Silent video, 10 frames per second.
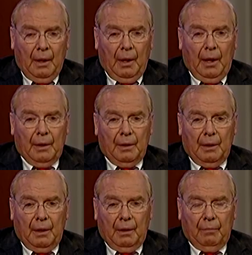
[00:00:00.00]
And
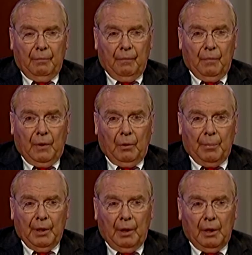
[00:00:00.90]
there will
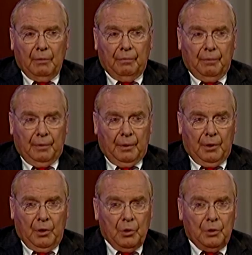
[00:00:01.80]
be a lot of
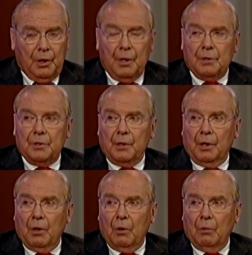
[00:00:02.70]
good deeds that
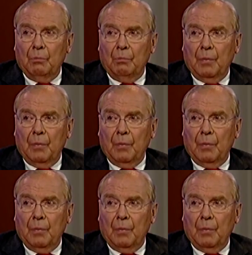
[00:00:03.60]
go